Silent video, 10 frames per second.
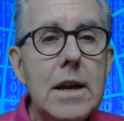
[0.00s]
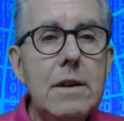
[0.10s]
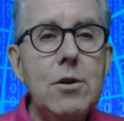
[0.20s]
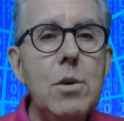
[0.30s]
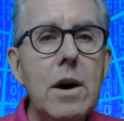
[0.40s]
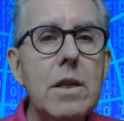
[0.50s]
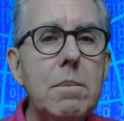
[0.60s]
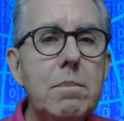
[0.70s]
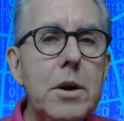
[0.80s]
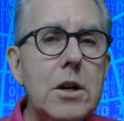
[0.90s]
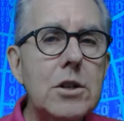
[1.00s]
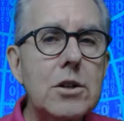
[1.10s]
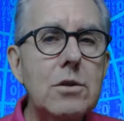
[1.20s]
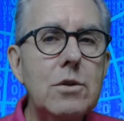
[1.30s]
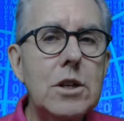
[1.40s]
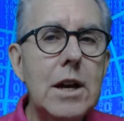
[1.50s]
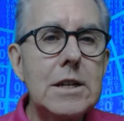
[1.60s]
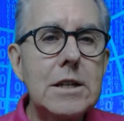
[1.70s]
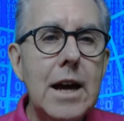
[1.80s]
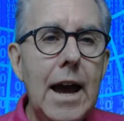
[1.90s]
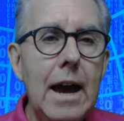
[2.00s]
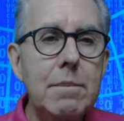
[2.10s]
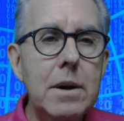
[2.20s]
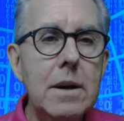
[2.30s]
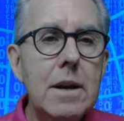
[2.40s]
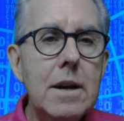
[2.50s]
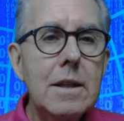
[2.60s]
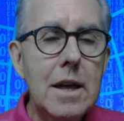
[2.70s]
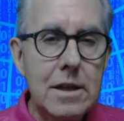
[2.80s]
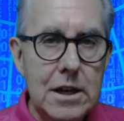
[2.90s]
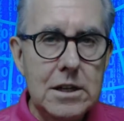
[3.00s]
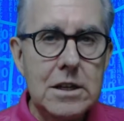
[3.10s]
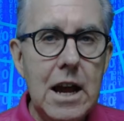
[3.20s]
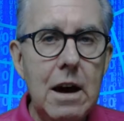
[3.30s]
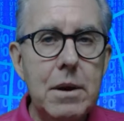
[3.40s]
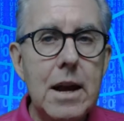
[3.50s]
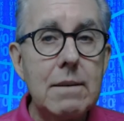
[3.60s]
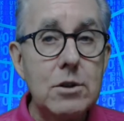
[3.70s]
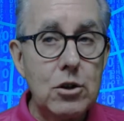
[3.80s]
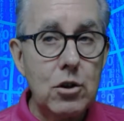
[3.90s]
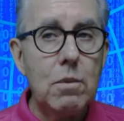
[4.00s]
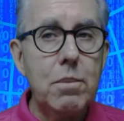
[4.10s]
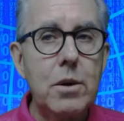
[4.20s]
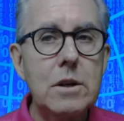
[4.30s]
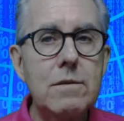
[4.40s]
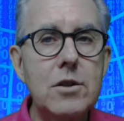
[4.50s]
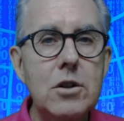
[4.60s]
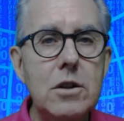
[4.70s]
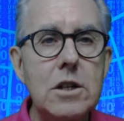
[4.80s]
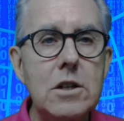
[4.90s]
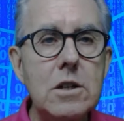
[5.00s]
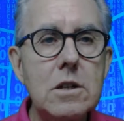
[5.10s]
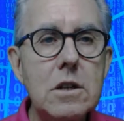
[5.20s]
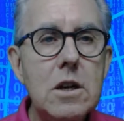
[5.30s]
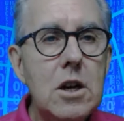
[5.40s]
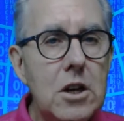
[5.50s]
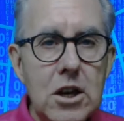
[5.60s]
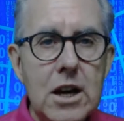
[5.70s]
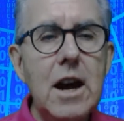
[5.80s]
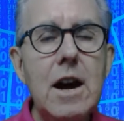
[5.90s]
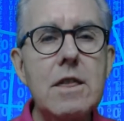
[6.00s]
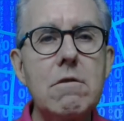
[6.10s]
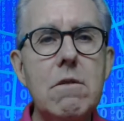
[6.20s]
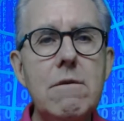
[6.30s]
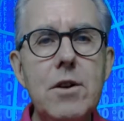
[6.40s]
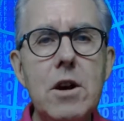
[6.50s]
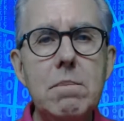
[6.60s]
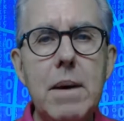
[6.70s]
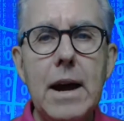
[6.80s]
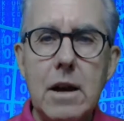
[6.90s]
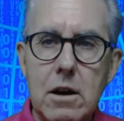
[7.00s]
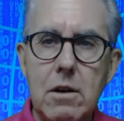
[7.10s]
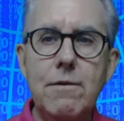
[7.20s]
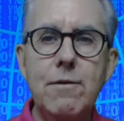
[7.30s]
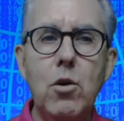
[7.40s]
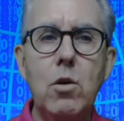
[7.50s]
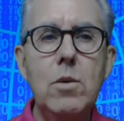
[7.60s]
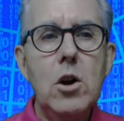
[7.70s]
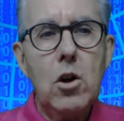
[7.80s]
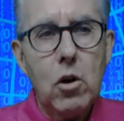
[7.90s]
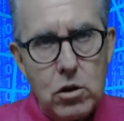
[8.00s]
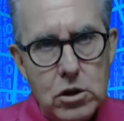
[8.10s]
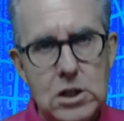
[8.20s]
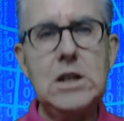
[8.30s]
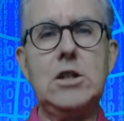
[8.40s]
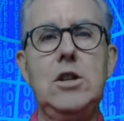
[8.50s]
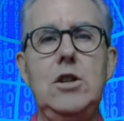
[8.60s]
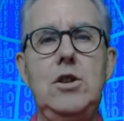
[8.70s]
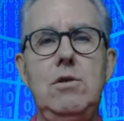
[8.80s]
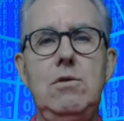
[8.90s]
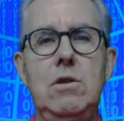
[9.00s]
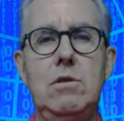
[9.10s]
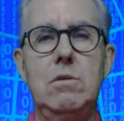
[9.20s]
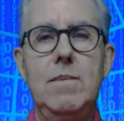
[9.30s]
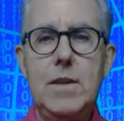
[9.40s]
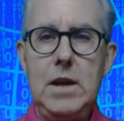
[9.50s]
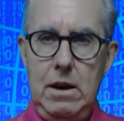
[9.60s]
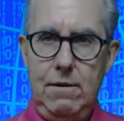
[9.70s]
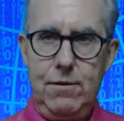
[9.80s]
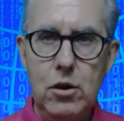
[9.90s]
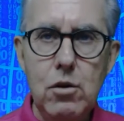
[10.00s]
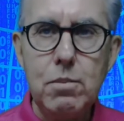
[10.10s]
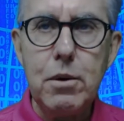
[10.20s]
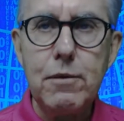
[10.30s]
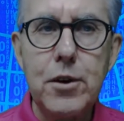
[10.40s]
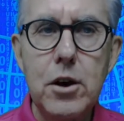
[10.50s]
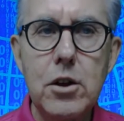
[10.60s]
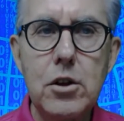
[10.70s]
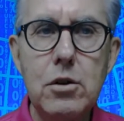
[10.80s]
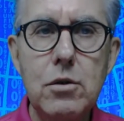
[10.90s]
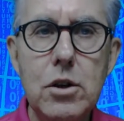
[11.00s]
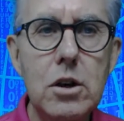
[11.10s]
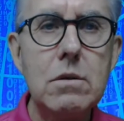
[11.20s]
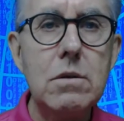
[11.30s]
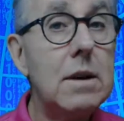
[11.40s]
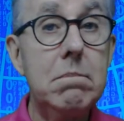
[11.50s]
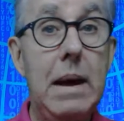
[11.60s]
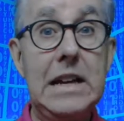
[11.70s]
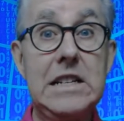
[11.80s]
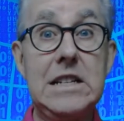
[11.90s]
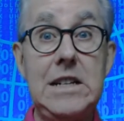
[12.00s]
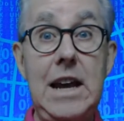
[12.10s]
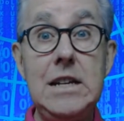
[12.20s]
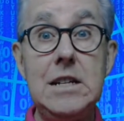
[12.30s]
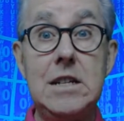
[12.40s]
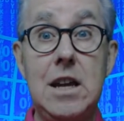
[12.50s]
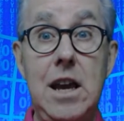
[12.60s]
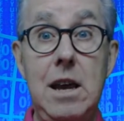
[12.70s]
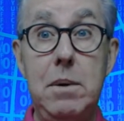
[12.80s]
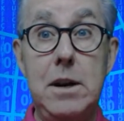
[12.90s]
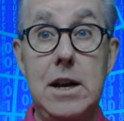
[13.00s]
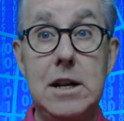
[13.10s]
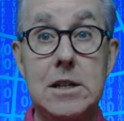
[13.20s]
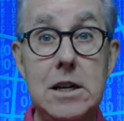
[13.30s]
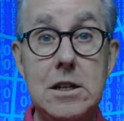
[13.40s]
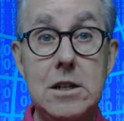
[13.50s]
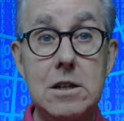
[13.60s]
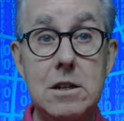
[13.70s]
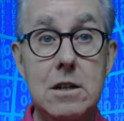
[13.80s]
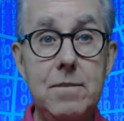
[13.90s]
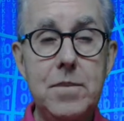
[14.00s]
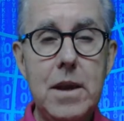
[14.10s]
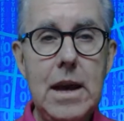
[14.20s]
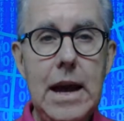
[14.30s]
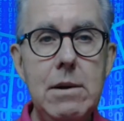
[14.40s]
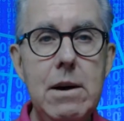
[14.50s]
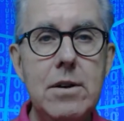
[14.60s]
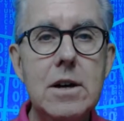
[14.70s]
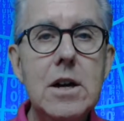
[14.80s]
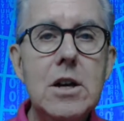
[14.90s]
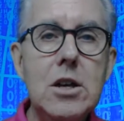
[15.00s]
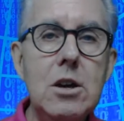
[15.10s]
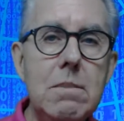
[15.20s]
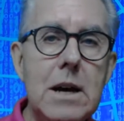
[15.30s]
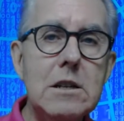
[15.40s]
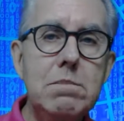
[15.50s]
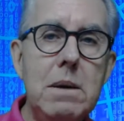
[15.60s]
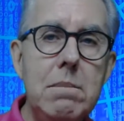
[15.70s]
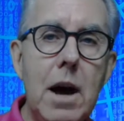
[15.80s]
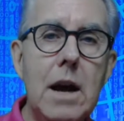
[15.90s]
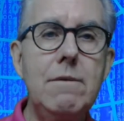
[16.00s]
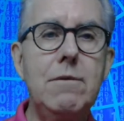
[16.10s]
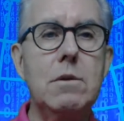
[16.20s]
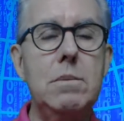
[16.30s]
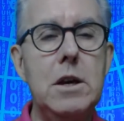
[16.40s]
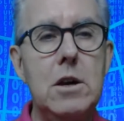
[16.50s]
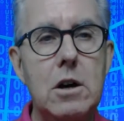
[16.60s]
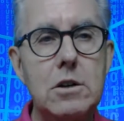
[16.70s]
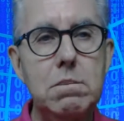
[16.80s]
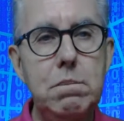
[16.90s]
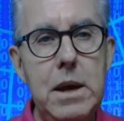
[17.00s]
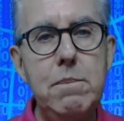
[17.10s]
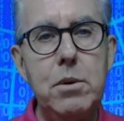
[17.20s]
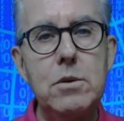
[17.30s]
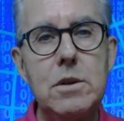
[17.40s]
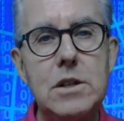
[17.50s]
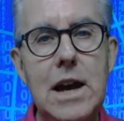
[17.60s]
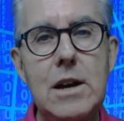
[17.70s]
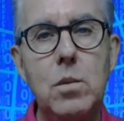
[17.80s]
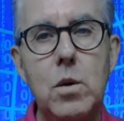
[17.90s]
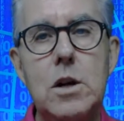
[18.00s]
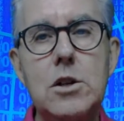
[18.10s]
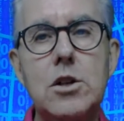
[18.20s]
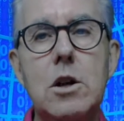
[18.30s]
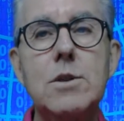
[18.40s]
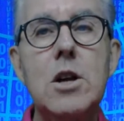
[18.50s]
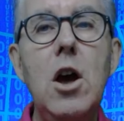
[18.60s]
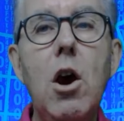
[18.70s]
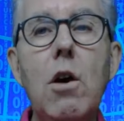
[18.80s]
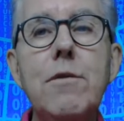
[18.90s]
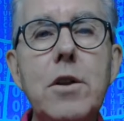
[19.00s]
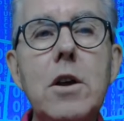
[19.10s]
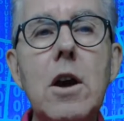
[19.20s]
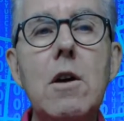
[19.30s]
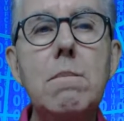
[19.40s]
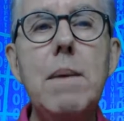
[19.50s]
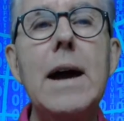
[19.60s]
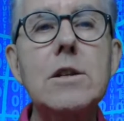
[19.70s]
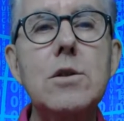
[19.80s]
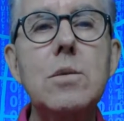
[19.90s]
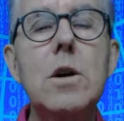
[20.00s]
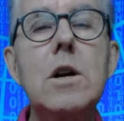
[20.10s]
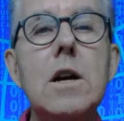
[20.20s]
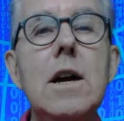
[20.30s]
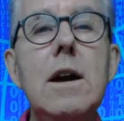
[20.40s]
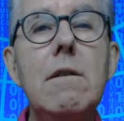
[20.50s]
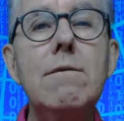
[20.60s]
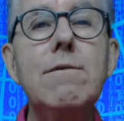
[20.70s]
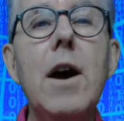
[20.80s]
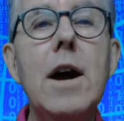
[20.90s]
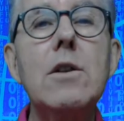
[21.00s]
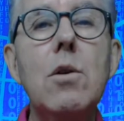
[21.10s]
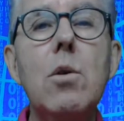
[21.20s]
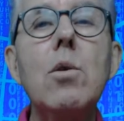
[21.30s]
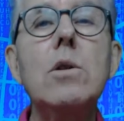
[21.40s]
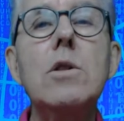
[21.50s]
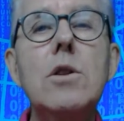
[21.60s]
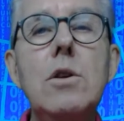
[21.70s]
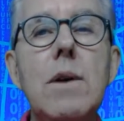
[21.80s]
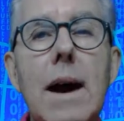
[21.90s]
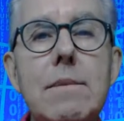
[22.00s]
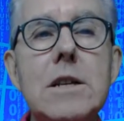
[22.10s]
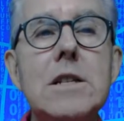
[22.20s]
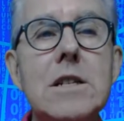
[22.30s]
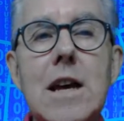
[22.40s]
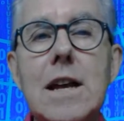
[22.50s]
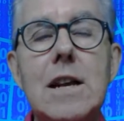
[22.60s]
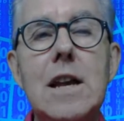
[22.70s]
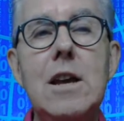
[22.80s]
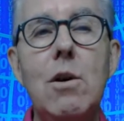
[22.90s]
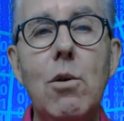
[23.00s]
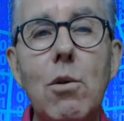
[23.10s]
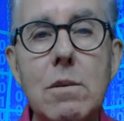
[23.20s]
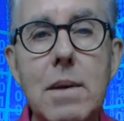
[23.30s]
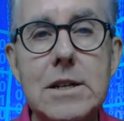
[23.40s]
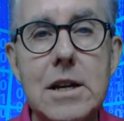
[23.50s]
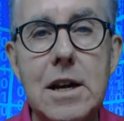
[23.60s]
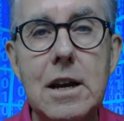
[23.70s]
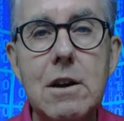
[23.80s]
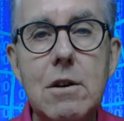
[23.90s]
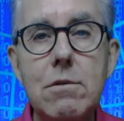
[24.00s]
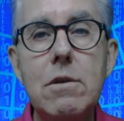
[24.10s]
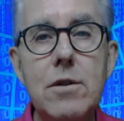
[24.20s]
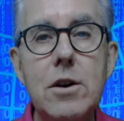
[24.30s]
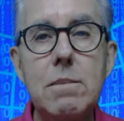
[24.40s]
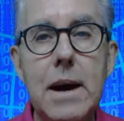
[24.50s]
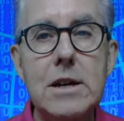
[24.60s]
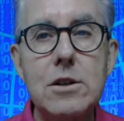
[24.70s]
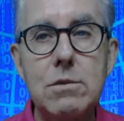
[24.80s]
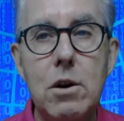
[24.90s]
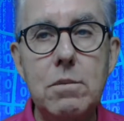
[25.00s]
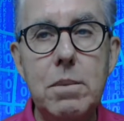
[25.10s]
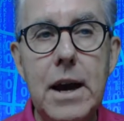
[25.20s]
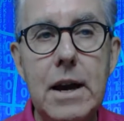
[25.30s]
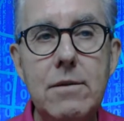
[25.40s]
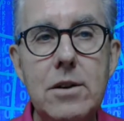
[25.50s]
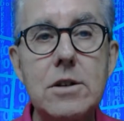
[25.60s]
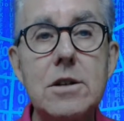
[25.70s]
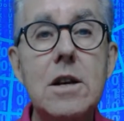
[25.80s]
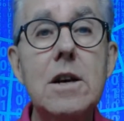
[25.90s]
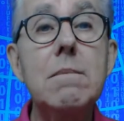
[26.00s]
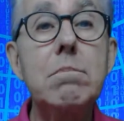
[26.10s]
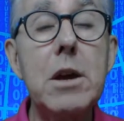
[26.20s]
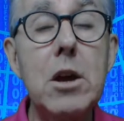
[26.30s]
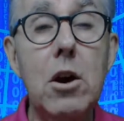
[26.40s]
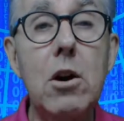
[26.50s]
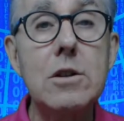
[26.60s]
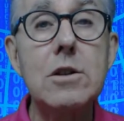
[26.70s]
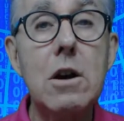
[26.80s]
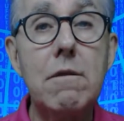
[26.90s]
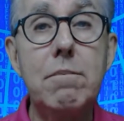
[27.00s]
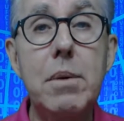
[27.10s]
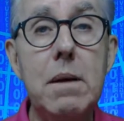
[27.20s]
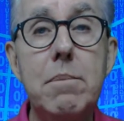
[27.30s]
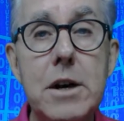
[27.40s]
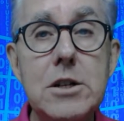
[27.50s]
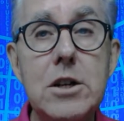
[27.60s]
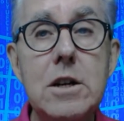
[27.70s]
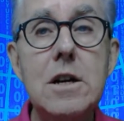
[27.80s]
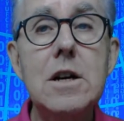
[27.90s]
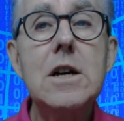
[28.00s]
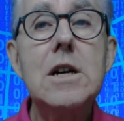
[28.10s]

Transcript: If you are the person who changed a habit, then this now becomes your point of choice. You can either revert back and conform or stick to the new you. If you prefer the new you, makes sense to keep it in existence. However, you must be mindful because people who attend workshops often go back to work and find all the new habits suddenly automatically revert back to old behaviors because of peer pressure.